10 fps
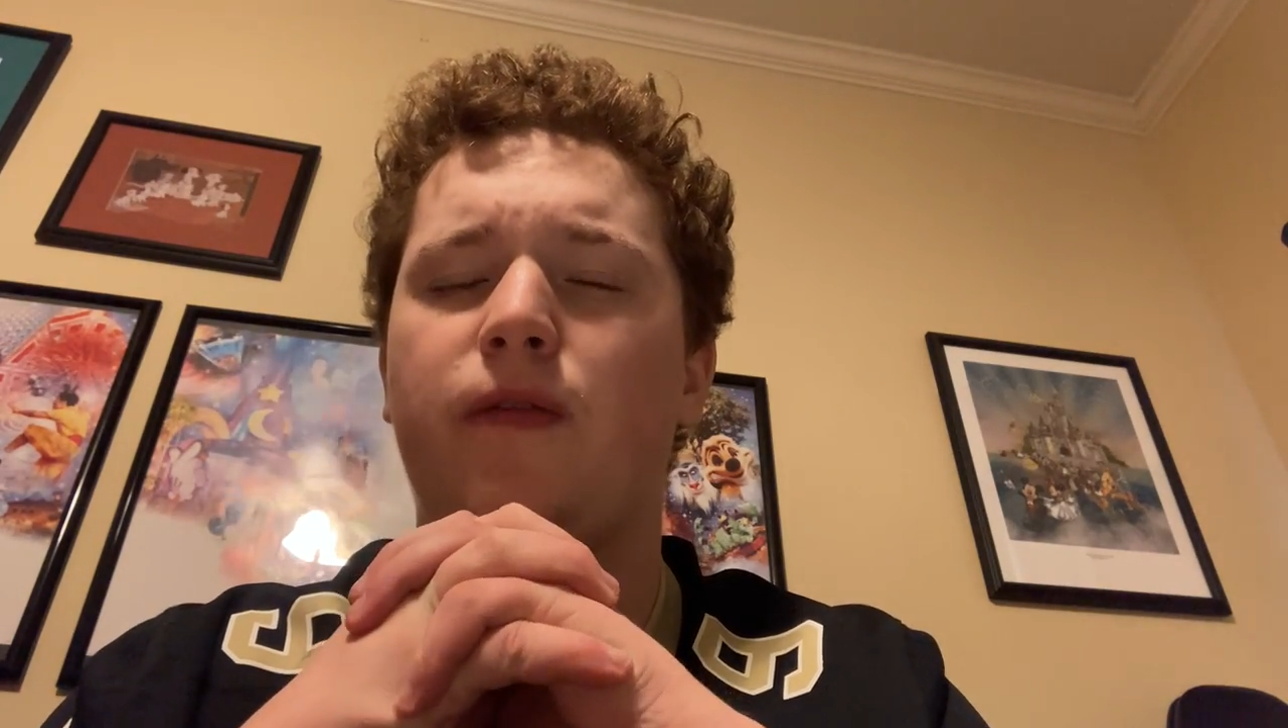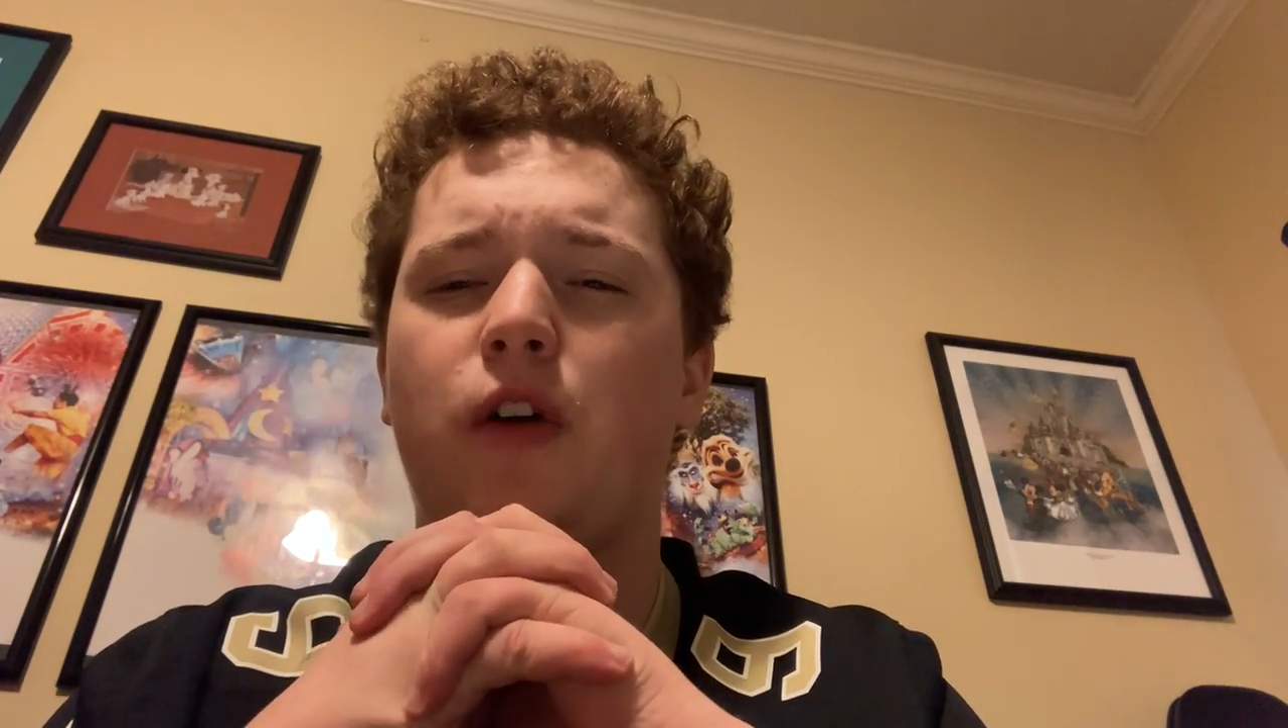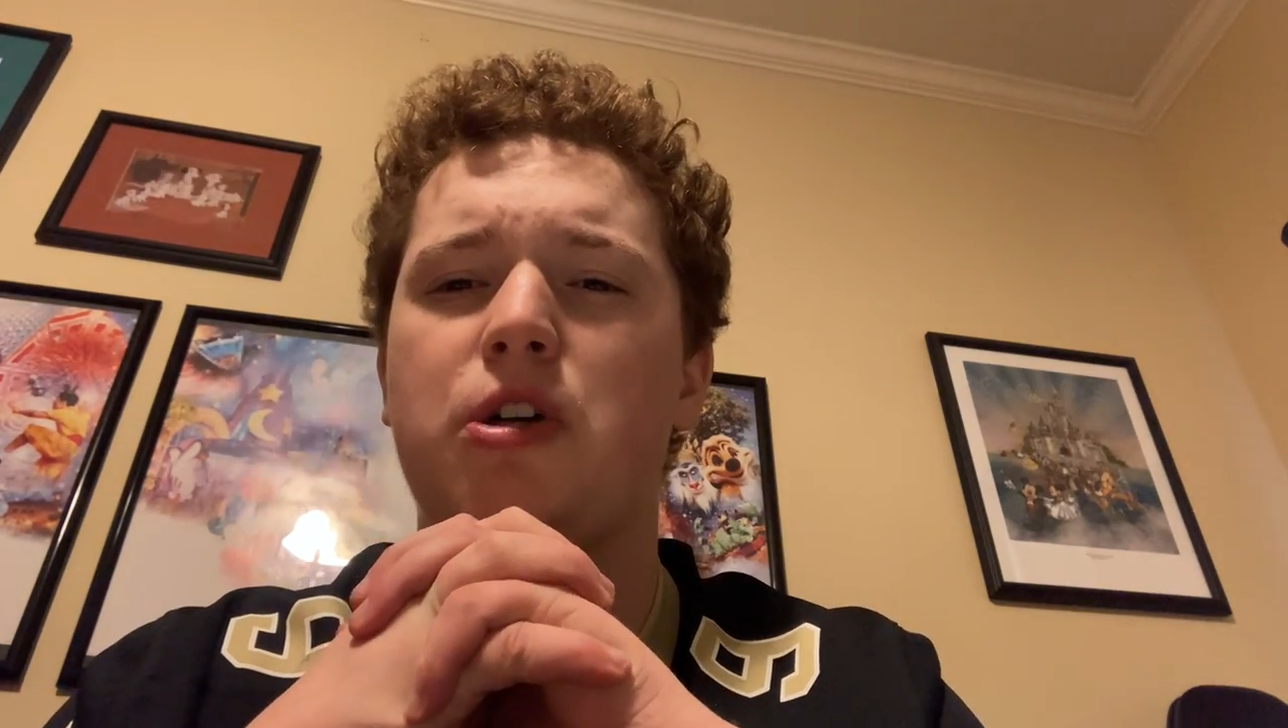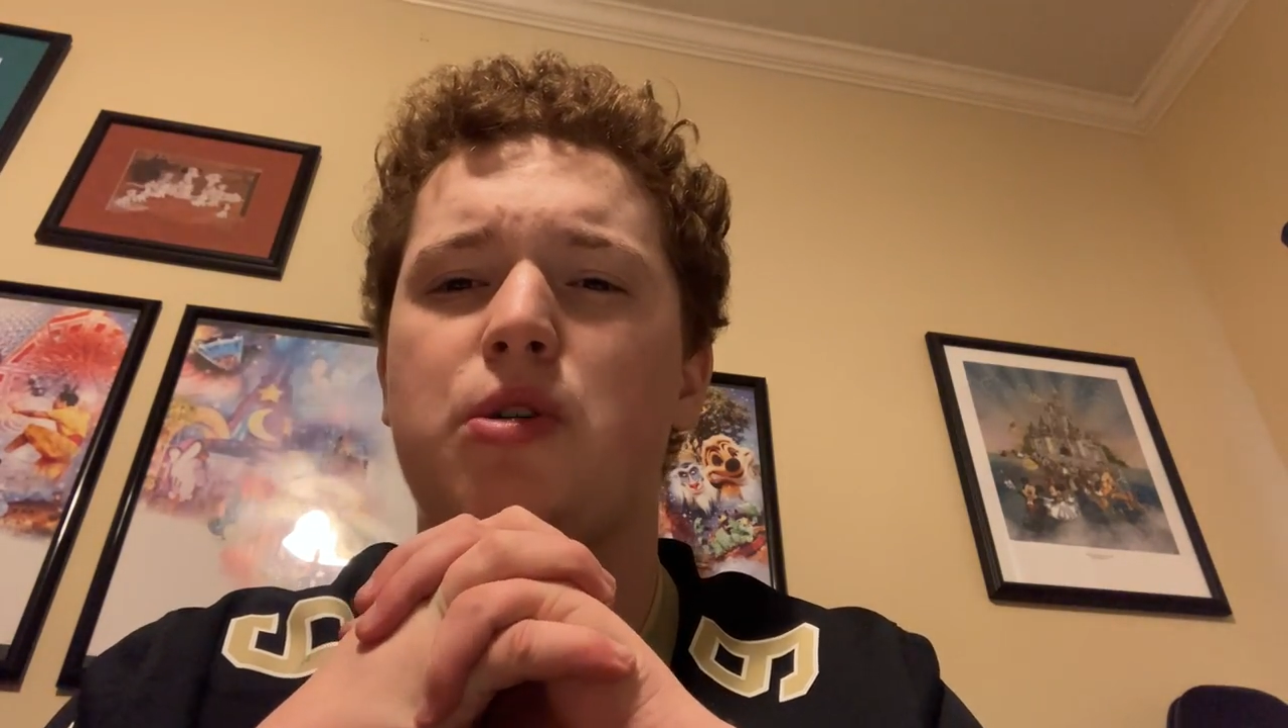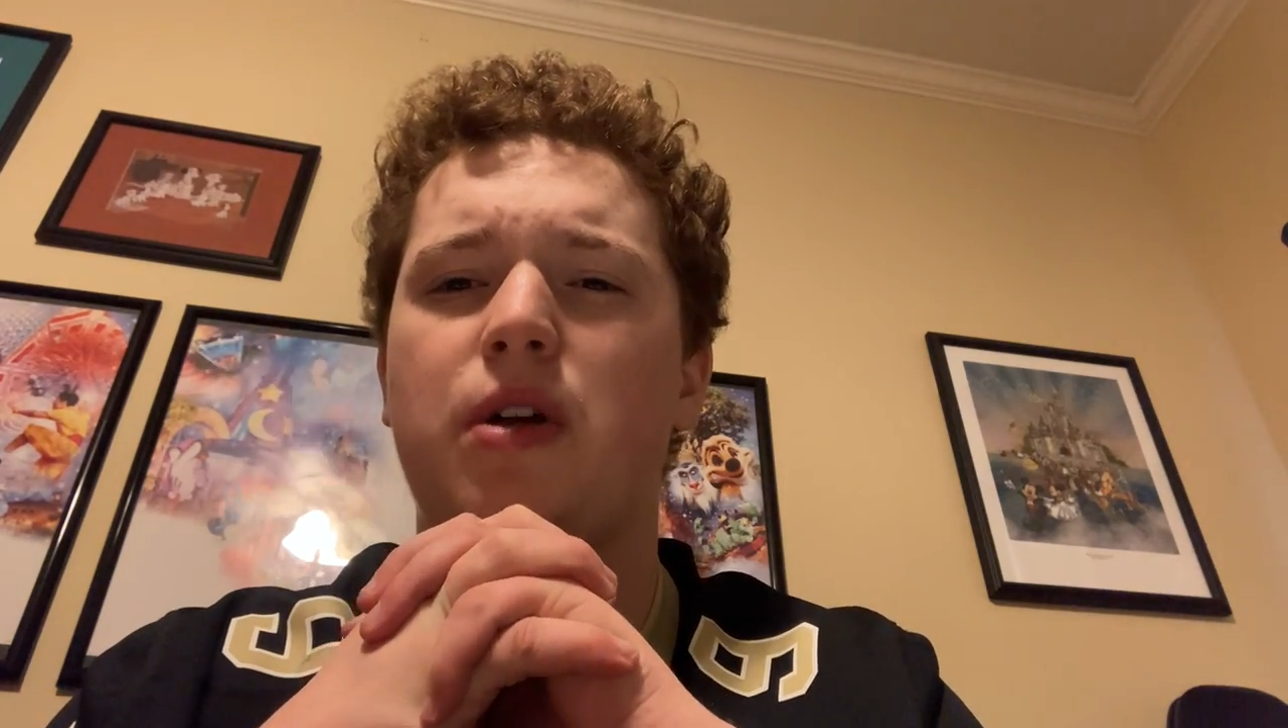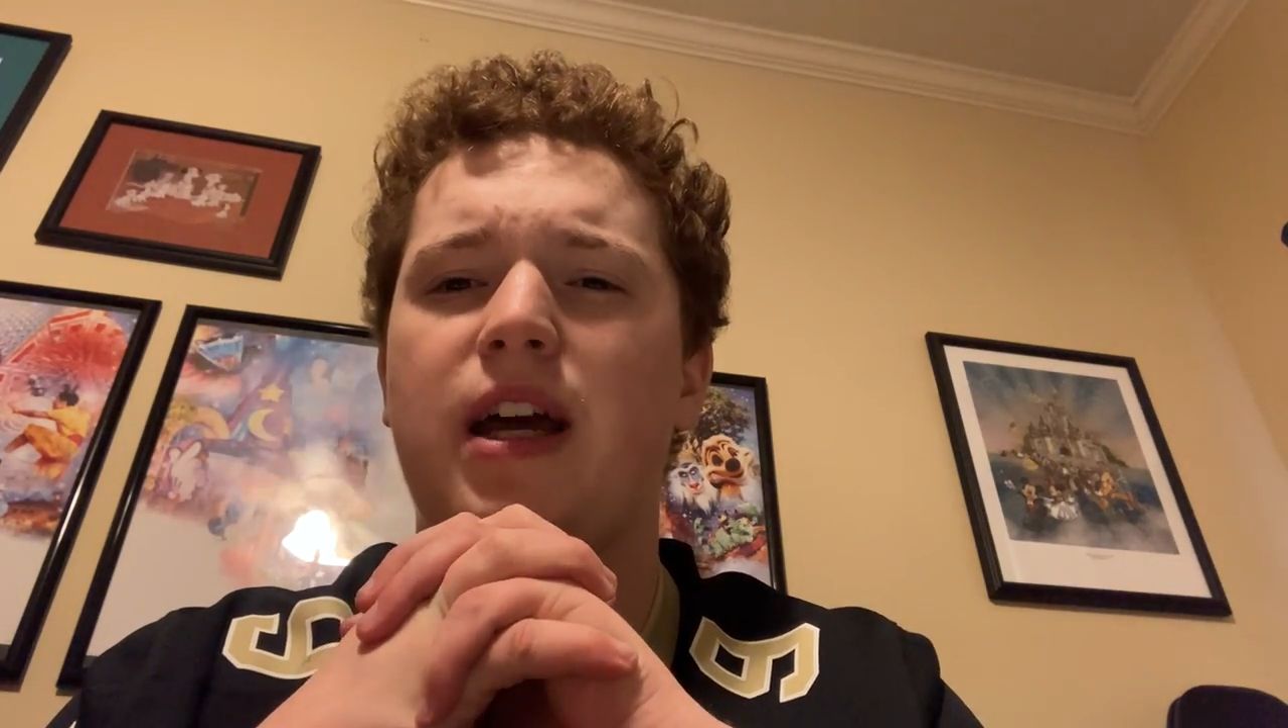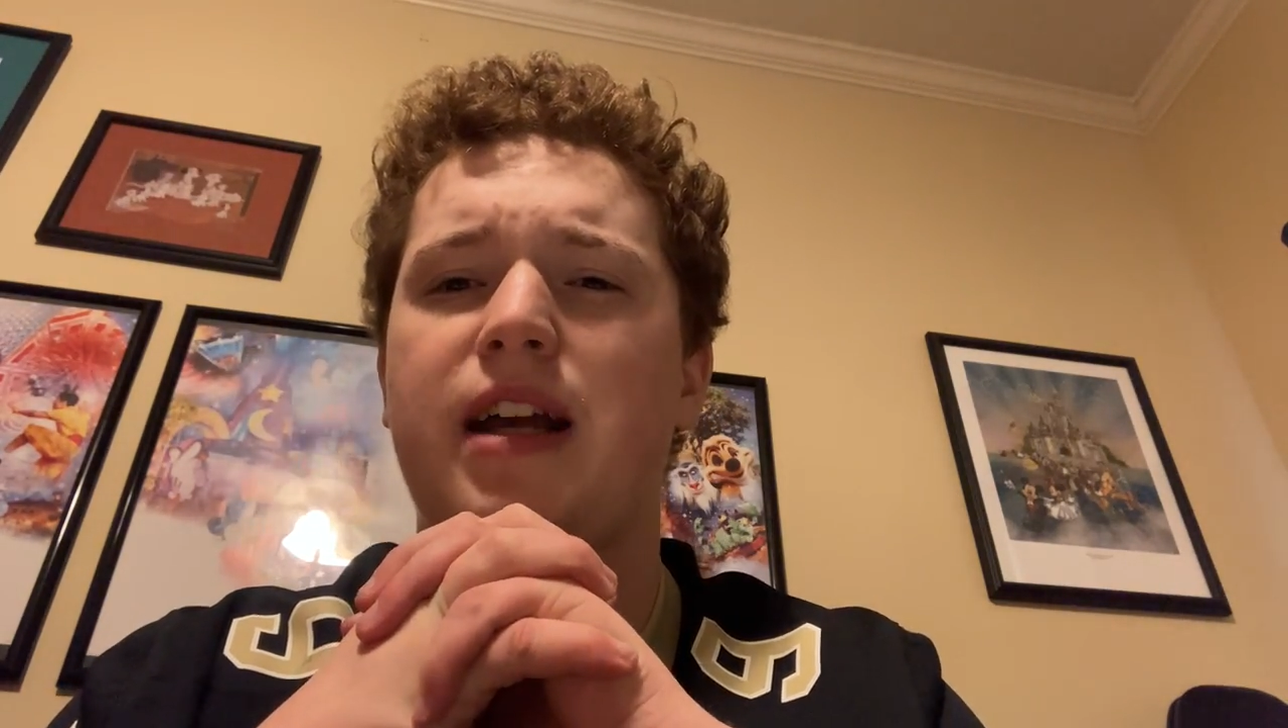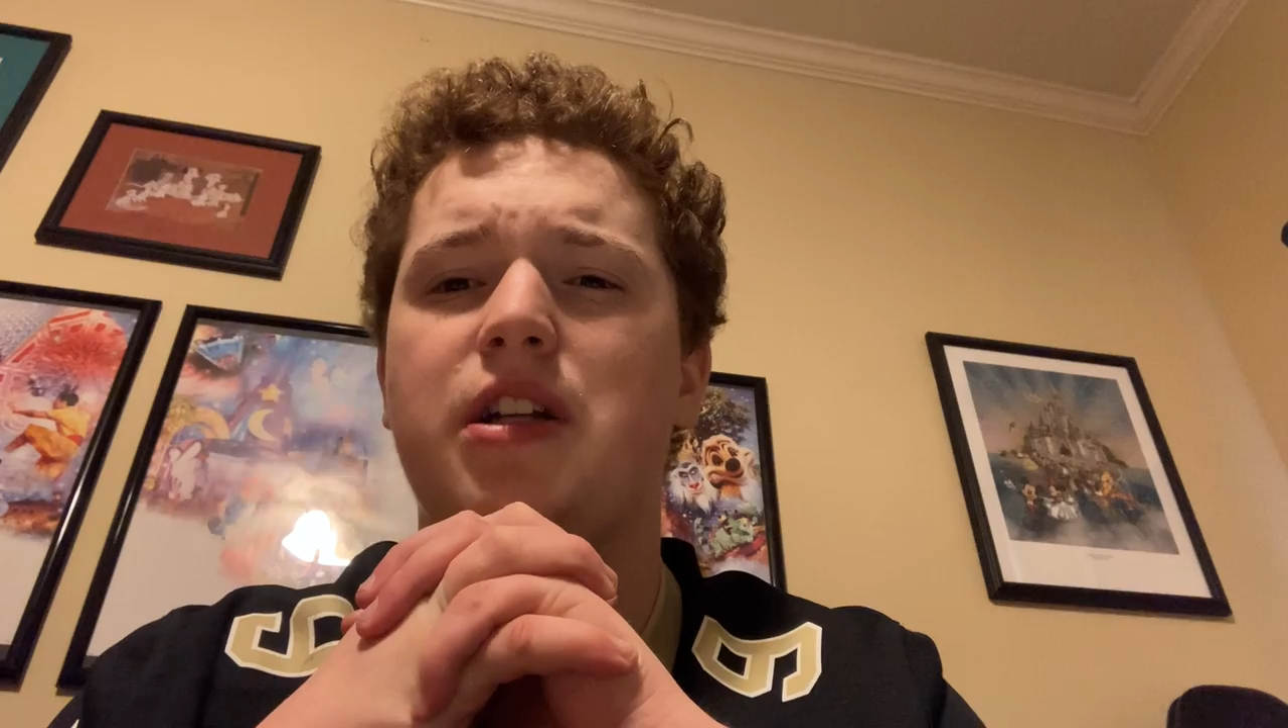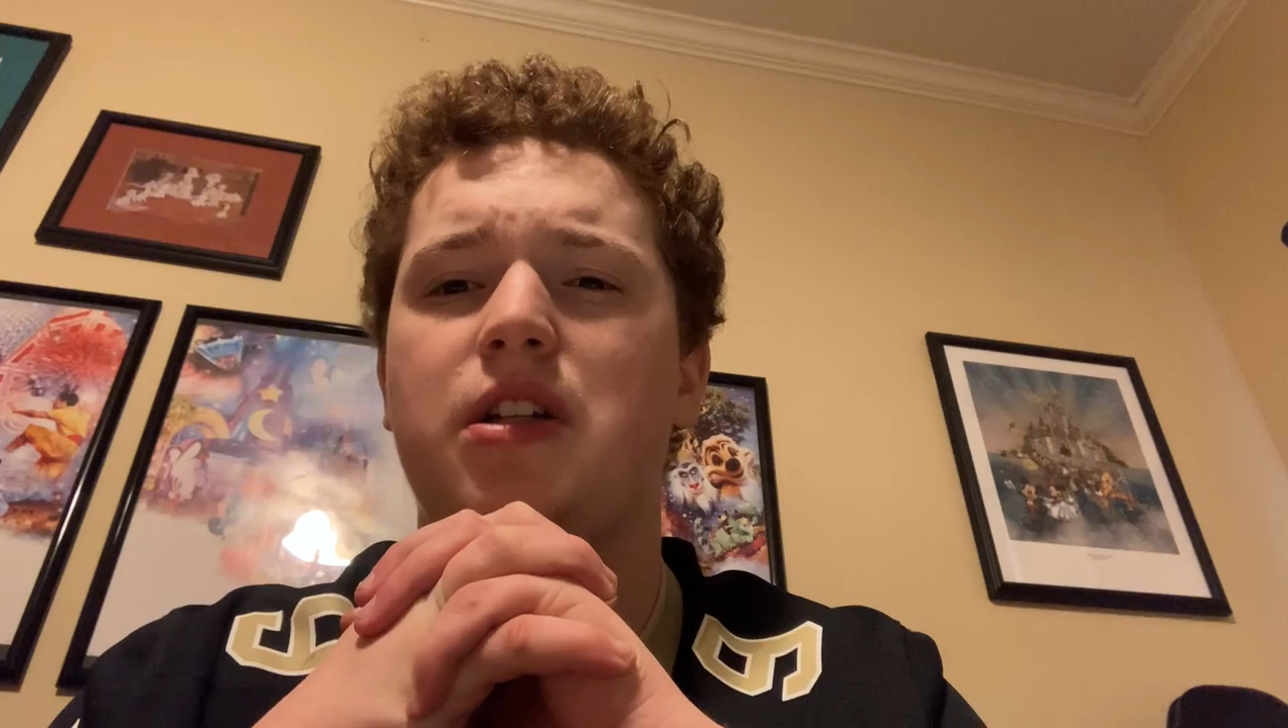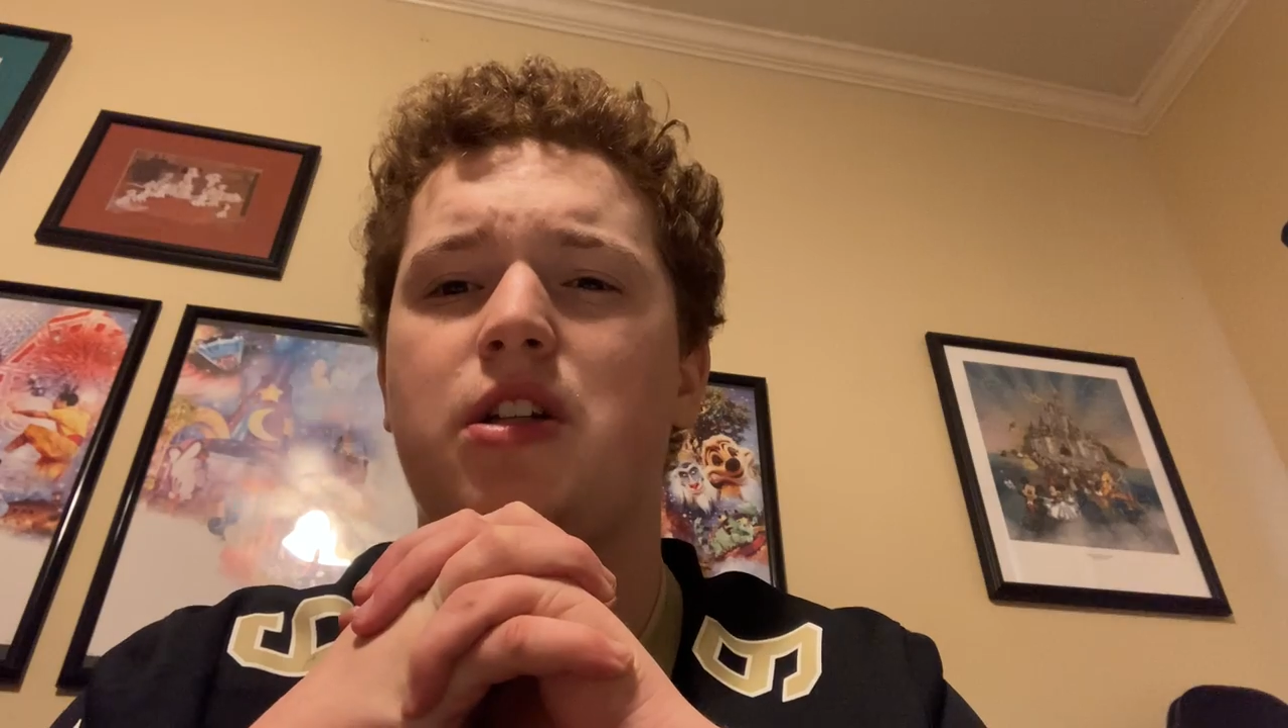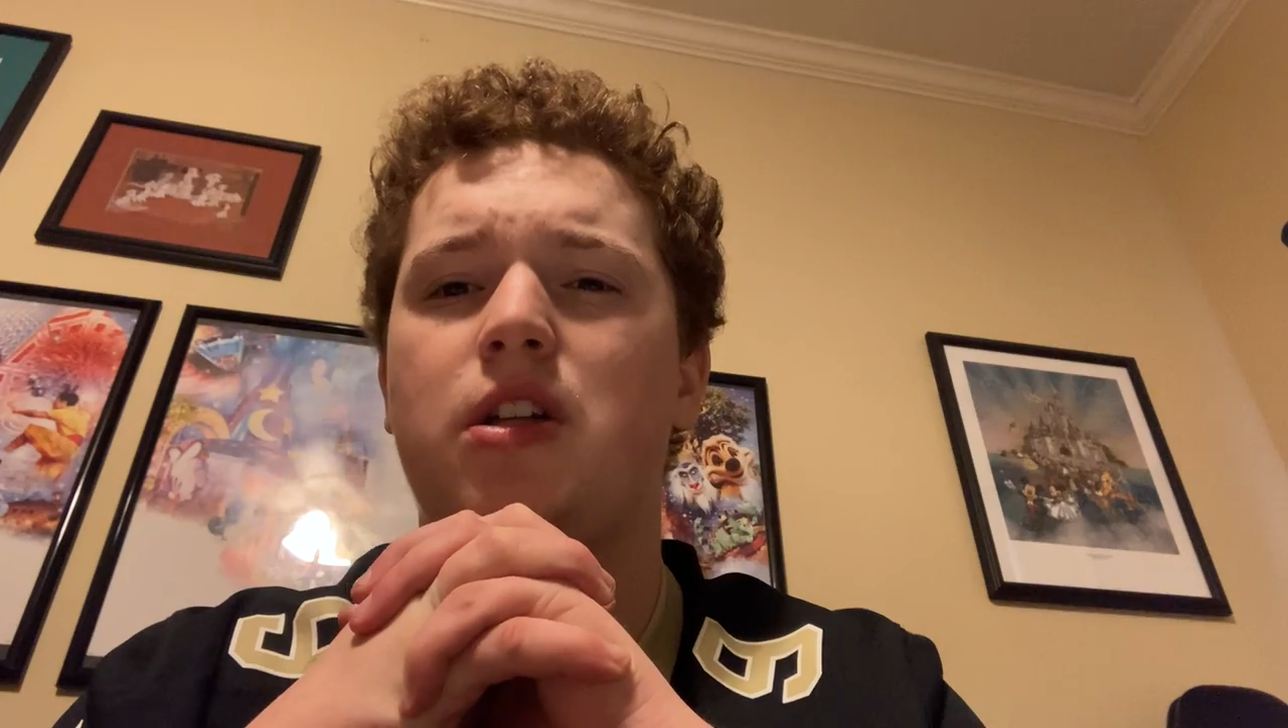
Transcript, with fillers: first reactions